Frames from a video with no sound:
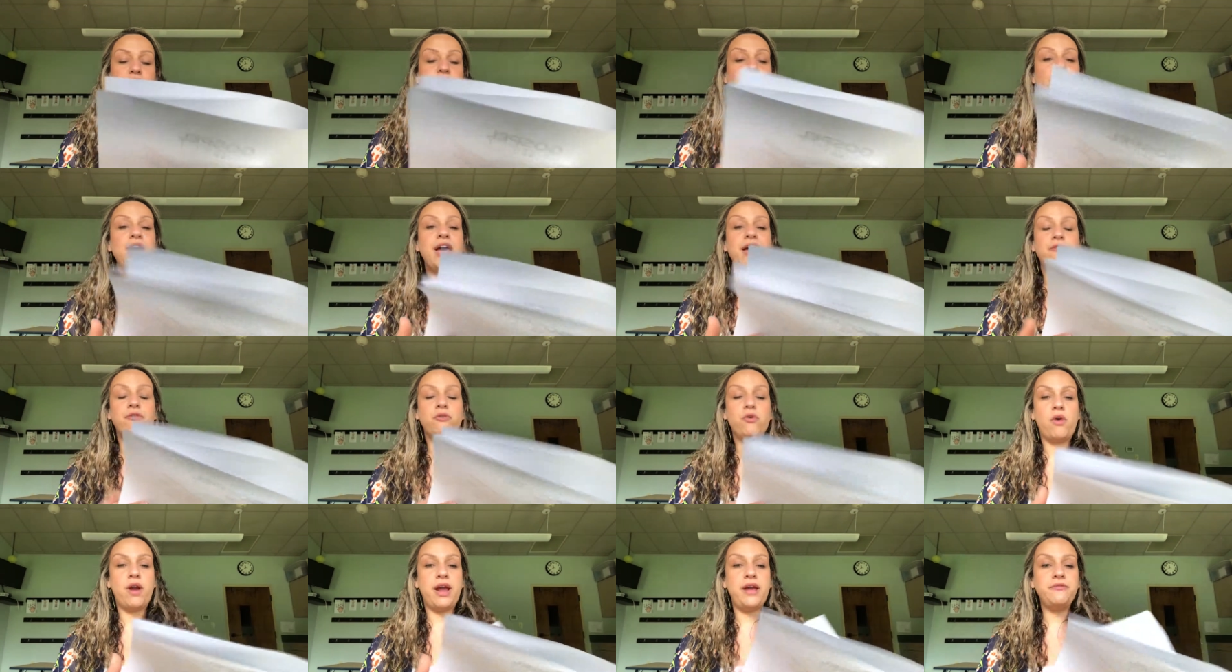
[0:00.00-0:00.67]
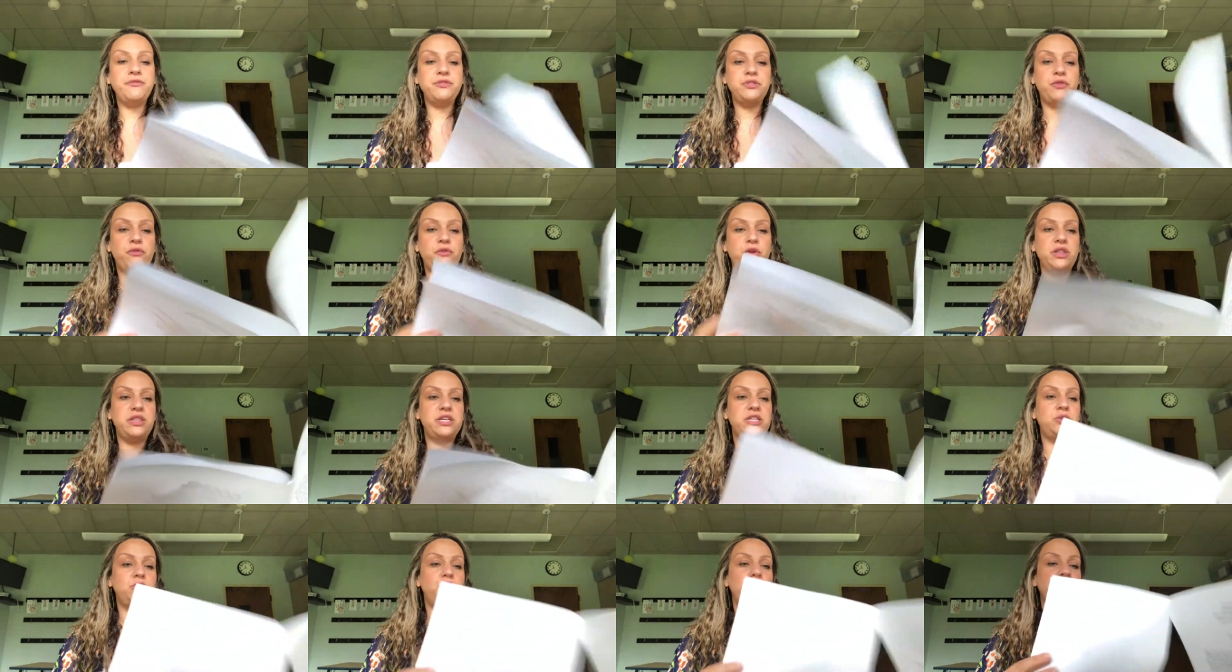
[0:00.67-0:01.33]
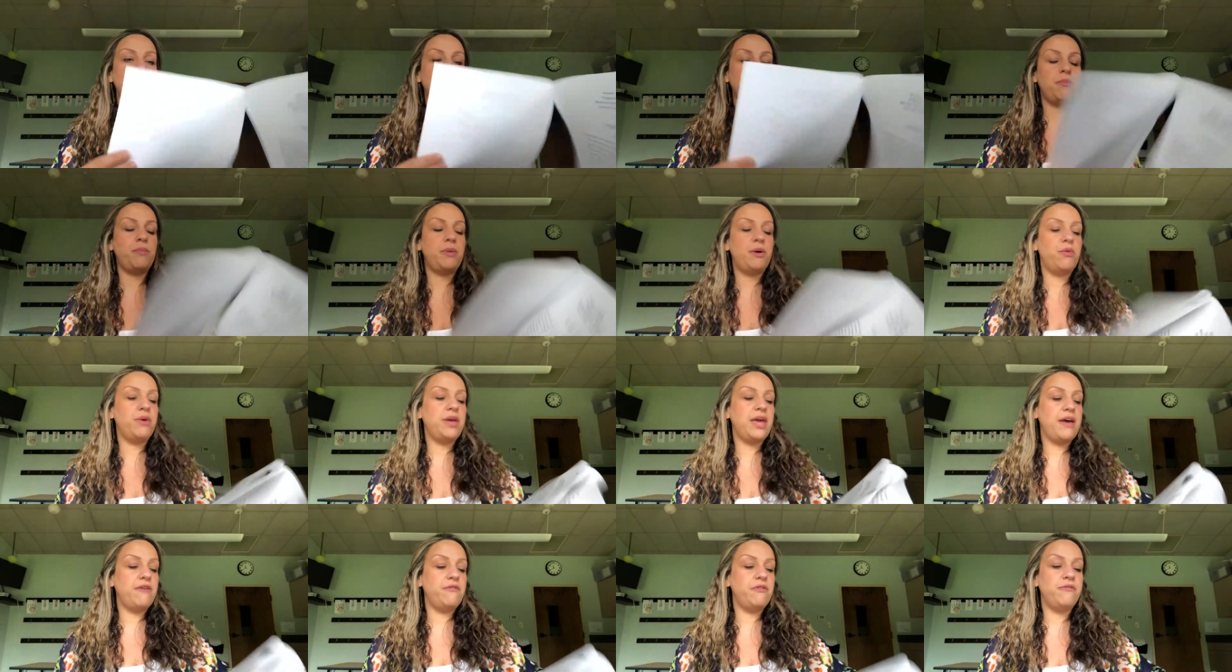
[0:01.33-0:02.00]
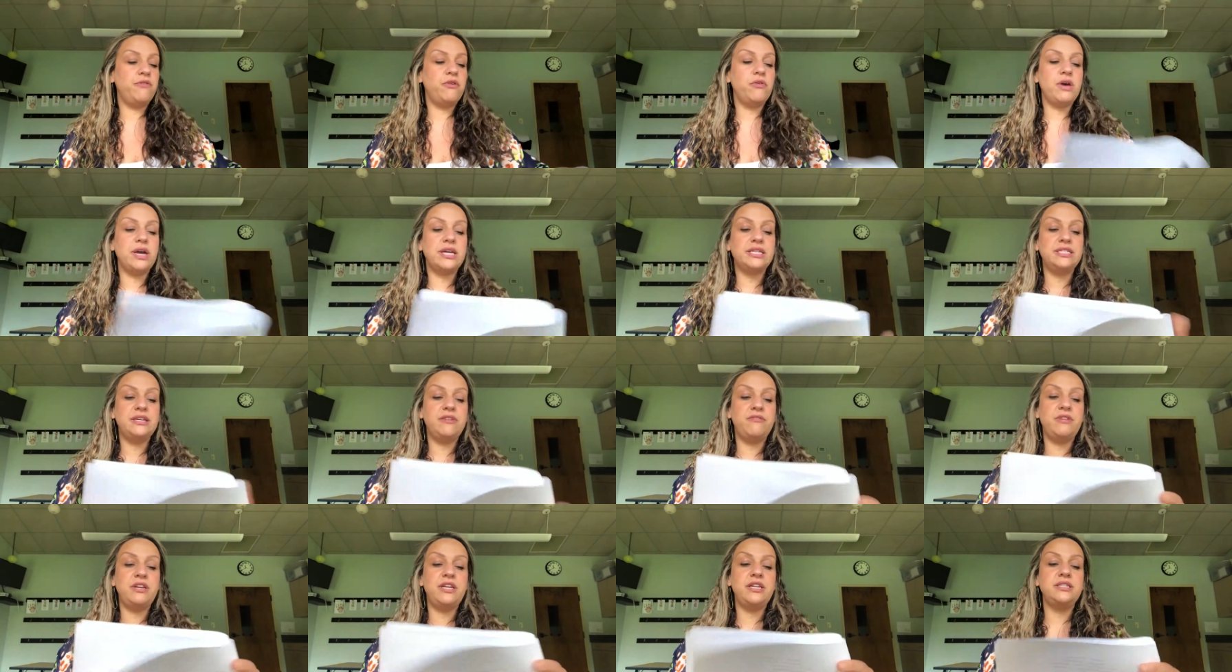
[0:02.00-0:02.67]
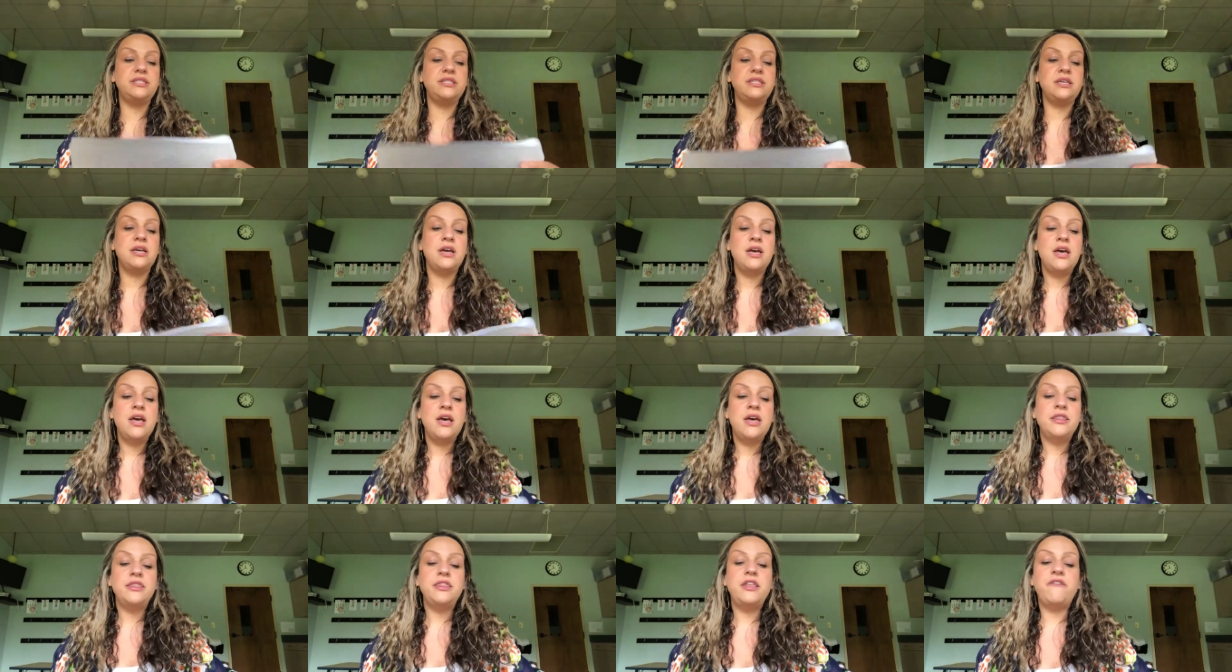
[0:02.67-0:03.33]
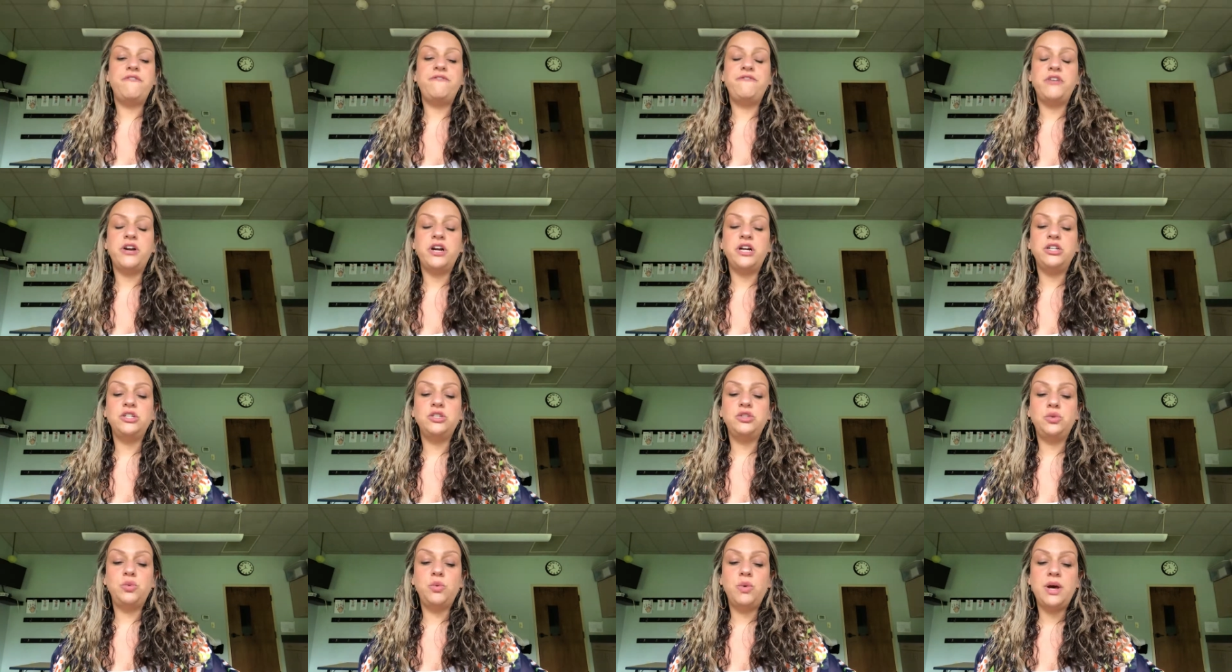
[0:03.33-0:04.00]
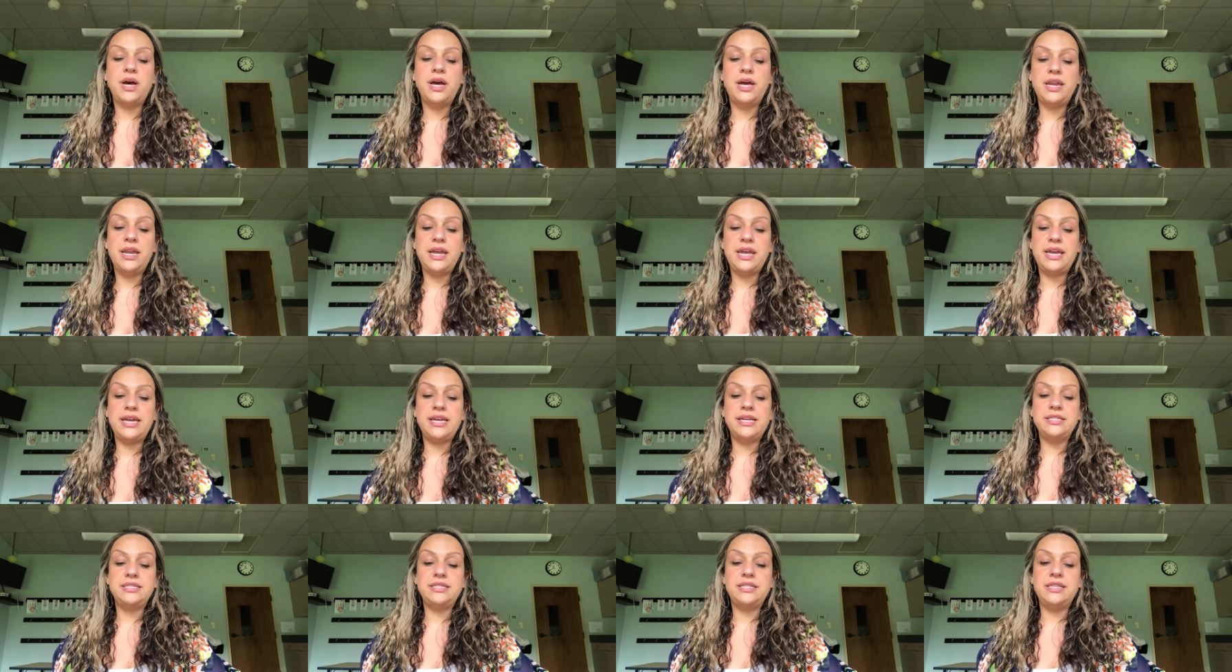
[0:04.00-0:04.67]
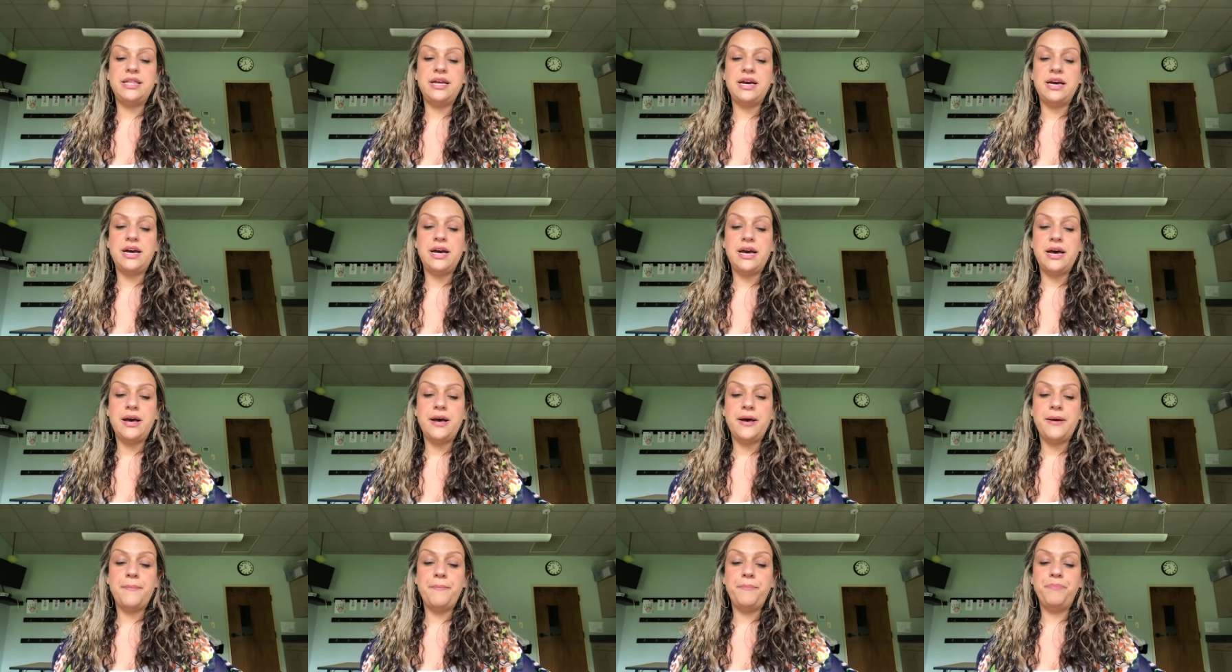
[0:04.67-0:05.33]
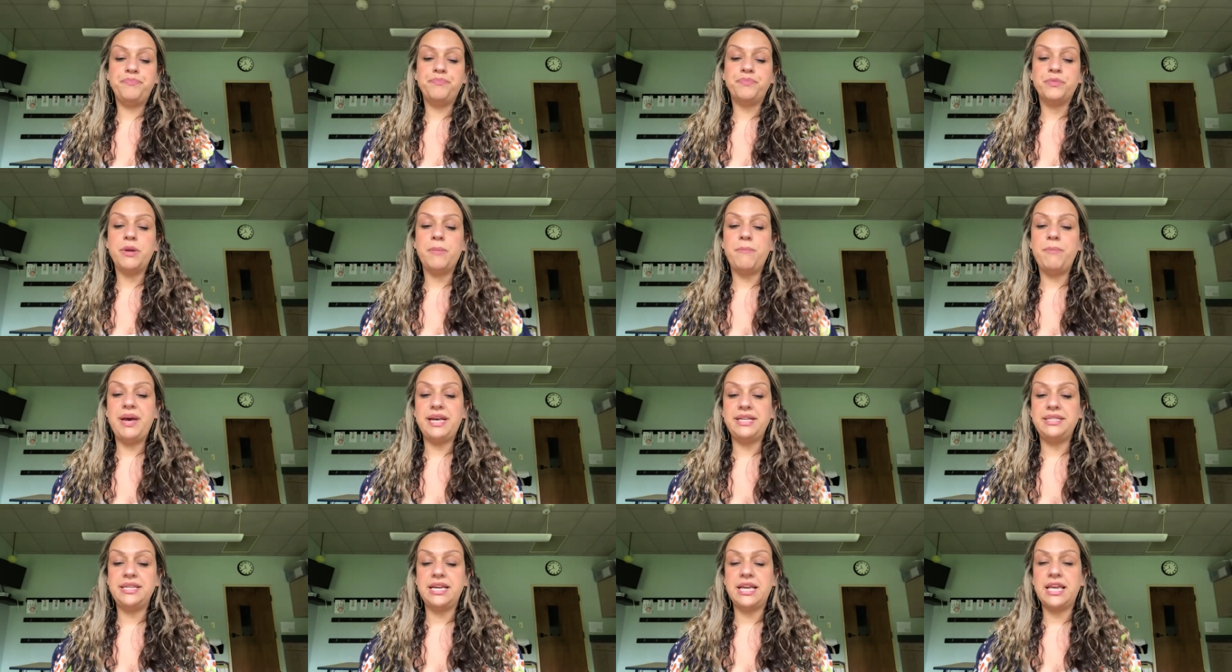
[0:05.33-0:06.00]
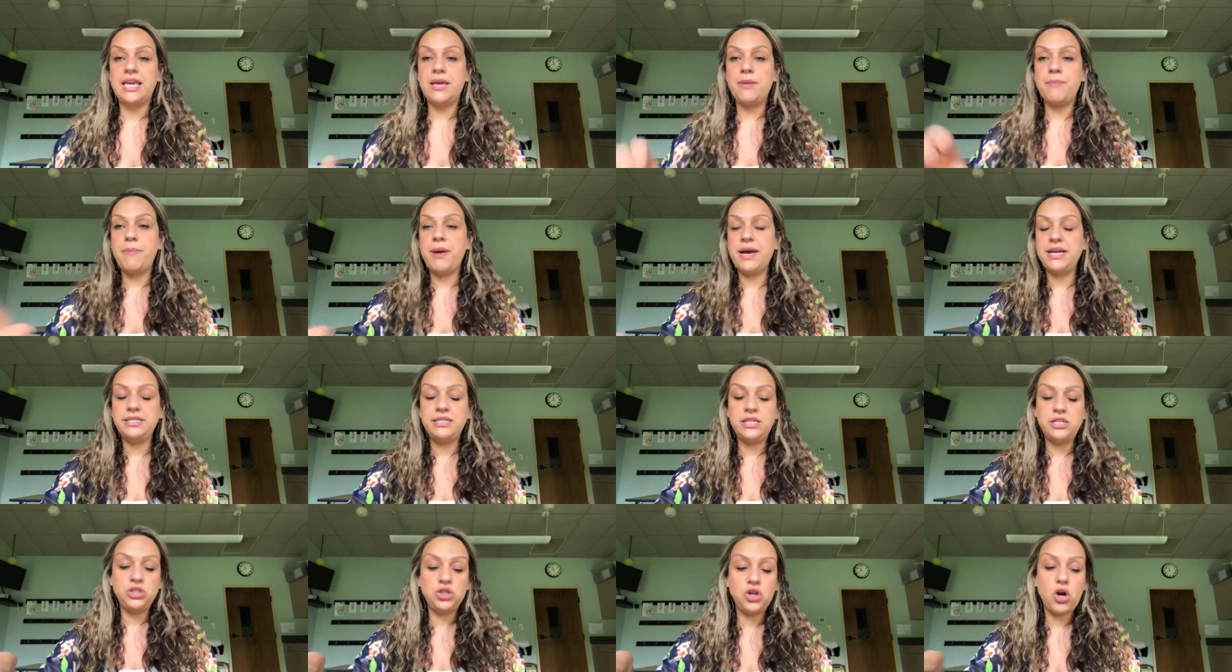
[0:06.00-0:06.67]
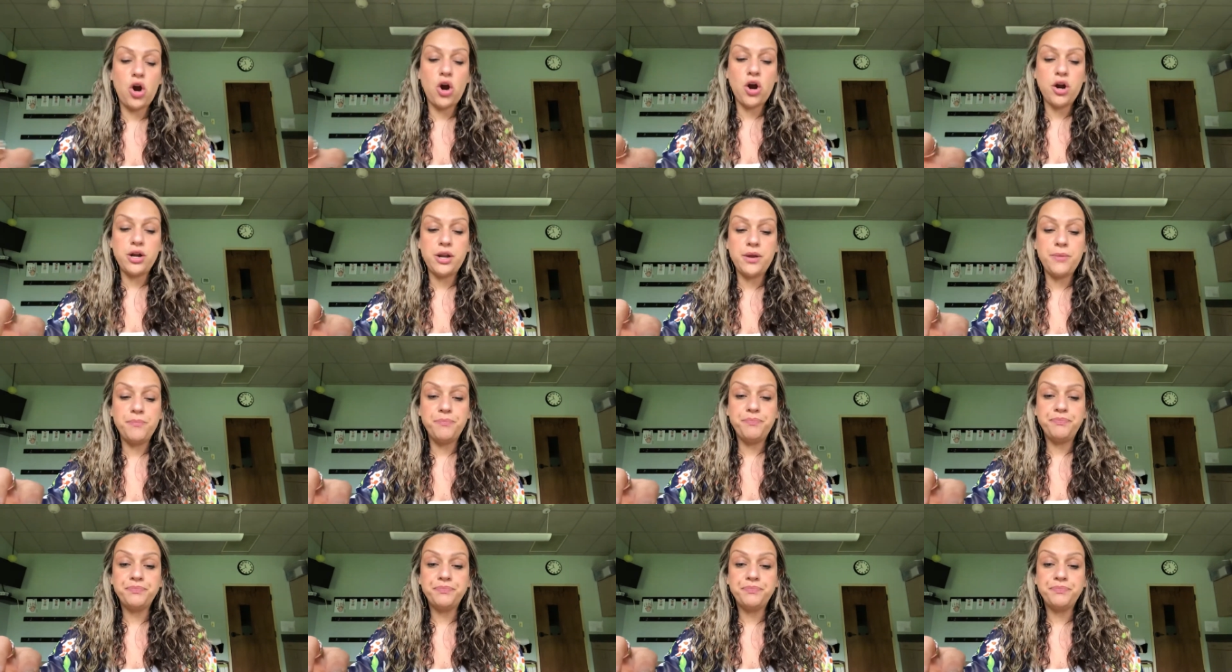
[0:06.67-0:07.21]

we don't have crafts for this week, but we have a few activities. The first one is the pass the key passage card.